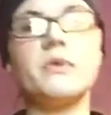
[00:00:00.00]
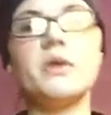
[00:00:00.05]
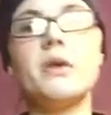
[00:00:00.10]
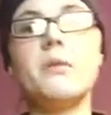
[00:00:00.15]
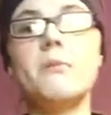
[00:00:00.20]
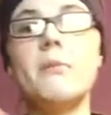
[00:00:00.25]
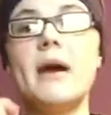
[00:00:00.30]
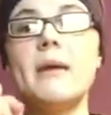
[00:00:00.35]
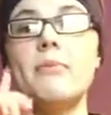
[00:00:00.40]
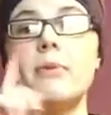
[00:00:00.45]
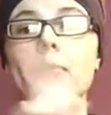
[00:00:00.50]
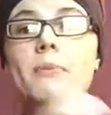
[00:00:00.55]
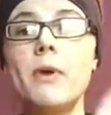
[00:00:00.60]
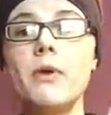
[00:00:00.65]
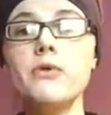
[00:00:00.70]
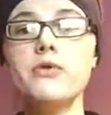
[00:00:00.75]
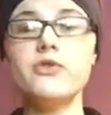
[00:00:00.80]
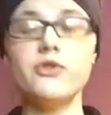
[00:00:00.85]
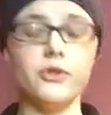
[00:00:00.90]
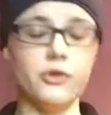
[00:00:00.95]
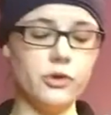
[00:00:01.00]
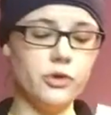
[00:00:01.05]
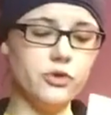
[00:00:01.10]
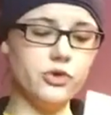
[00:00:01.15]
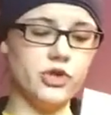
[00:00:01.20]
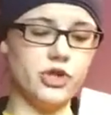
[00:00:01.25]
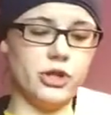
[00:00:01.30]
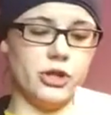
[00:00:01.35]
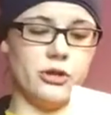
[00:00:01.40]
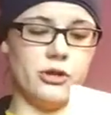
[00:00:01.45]
My proposed
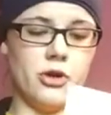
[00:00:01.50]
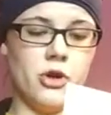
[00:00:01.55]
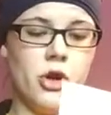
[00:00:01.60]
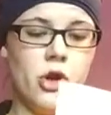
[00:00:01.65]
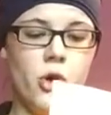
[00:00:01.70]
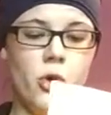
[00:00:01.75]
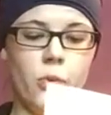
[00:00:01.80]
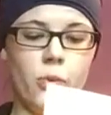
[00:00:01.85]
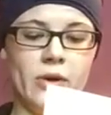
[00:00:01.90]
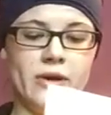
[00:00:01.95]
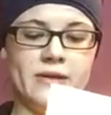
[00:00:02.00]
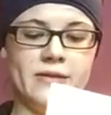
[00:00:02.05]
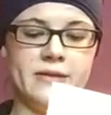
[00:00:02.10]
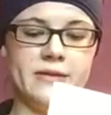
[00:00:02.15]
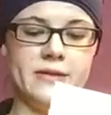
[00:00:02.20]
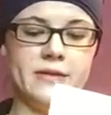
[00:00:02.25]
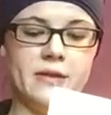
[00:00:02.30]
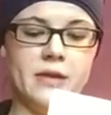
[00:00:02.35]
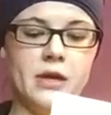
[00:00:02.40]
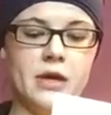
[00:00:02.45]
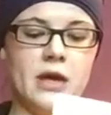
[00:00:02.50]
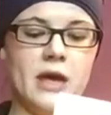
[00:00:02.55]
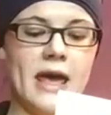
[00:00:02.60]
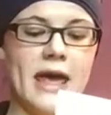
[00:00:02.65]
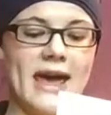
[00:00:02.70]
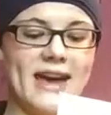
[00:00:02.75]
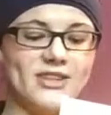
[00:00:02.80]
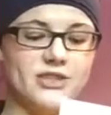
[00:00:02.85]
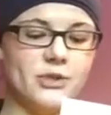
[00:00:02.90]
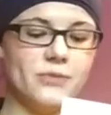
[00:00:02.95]
solution was
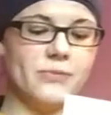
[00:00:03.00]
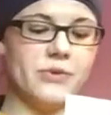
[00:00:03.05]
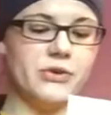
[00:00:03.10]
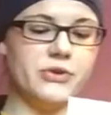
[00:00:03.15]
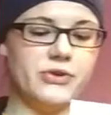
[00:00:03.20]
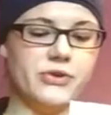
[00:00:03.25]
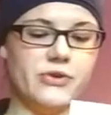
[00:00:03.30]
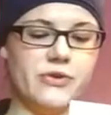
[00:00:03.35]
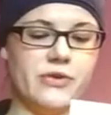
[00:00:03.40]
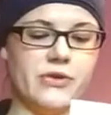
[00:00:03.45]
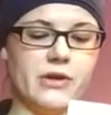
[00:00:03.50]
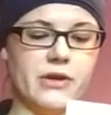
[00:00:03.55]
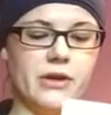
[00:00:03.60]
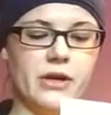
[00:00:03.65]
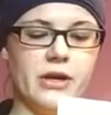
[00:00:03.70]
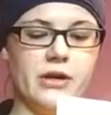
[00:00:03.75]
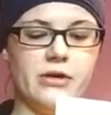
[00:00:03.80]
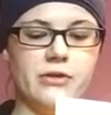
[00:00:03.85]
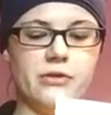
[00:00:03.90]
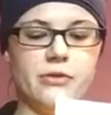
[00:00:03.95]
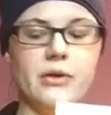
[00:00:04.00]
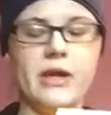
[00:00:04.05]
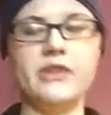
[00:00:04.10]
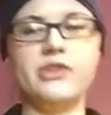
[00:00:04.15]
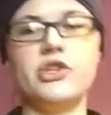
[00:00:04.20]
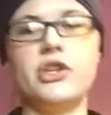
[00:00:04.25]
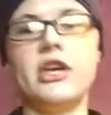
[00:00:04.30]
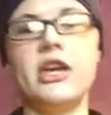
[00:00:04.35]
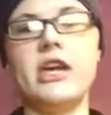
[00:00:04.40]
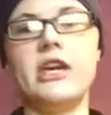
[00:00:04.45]
attribution theory through
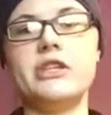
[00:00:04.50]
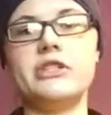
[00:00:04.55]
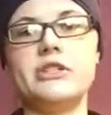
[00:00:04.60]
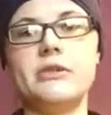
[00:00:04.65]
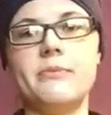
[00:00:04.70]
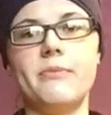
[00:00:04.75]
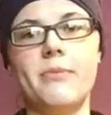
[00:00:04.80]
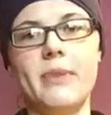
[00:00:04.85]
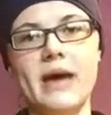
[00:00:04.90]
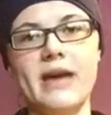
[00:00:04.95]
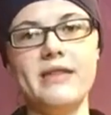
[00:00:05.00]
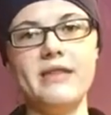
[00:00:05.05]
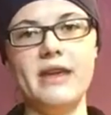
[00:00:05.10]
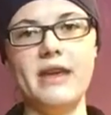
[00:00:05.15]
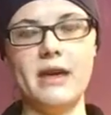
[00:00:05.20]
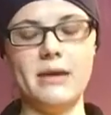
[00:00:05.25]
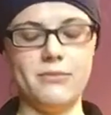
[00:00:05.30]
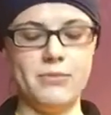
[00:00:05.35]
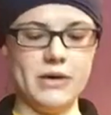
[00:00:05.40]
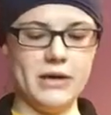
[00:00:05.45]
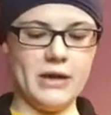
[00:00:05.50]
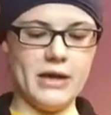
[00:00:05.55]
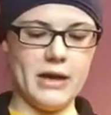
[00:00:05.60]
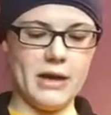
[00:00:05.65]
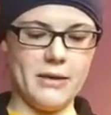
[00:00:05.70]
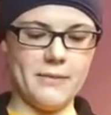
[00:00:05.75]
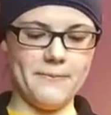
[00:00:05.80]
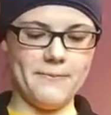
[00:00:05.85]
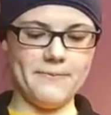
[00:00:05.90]
education by the APA.